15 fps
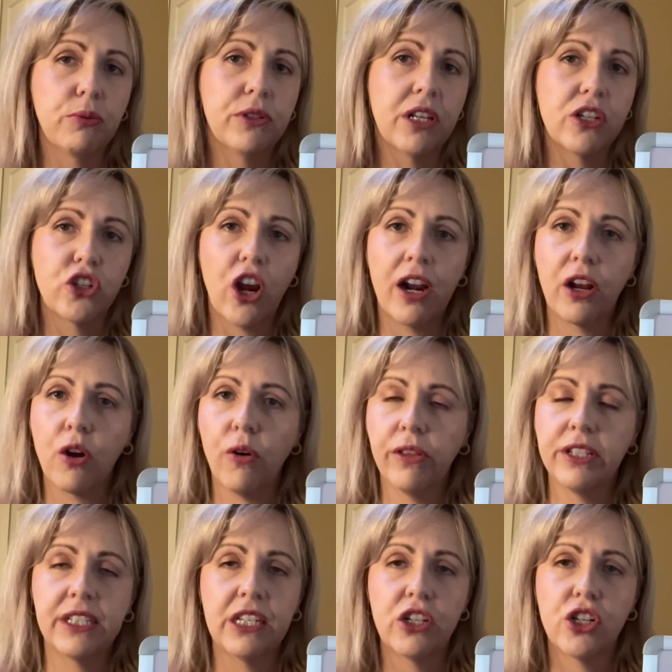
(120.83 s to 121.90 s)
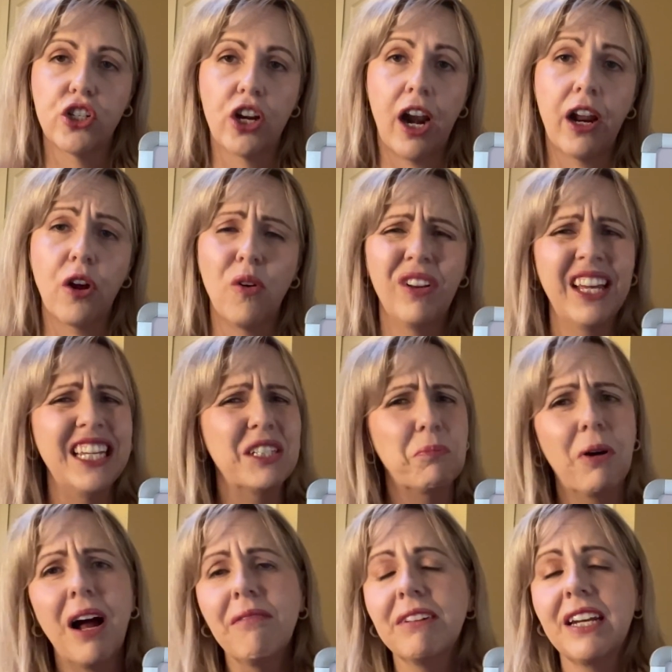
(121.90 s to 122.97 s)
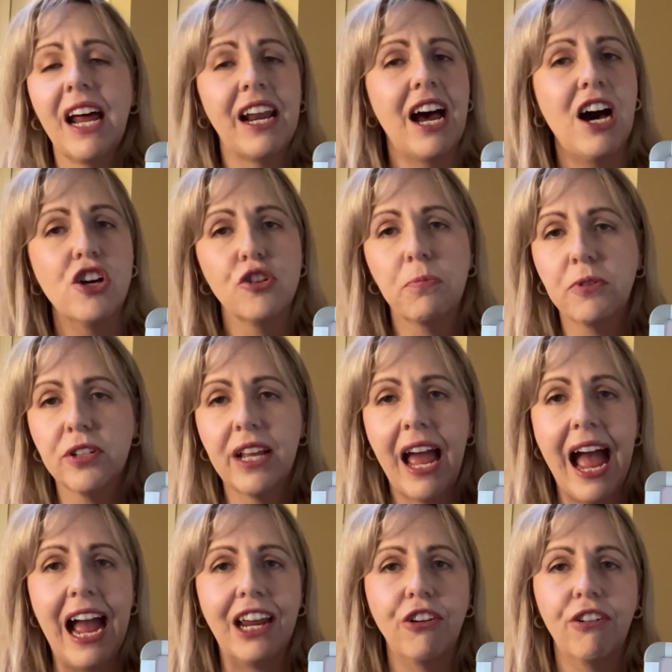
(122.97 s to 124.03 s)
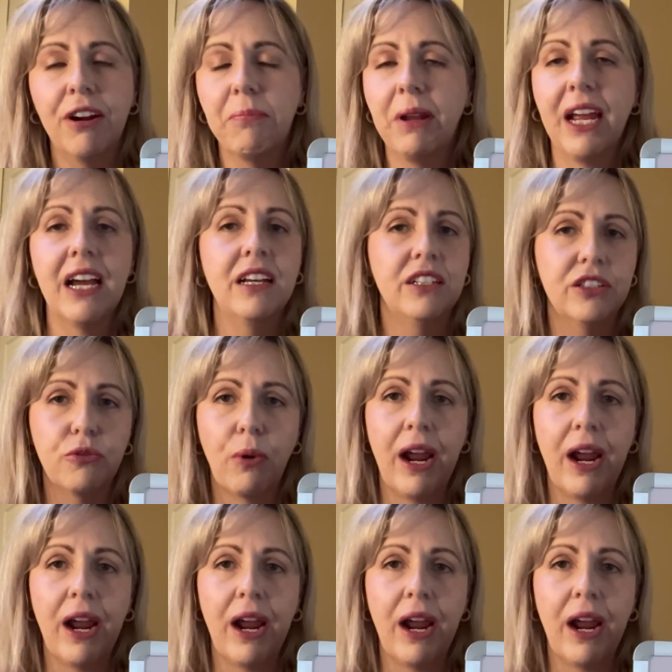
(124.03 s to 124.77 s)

was a shot on goal, this is a shot on goal. It's probably not 100% accurate because,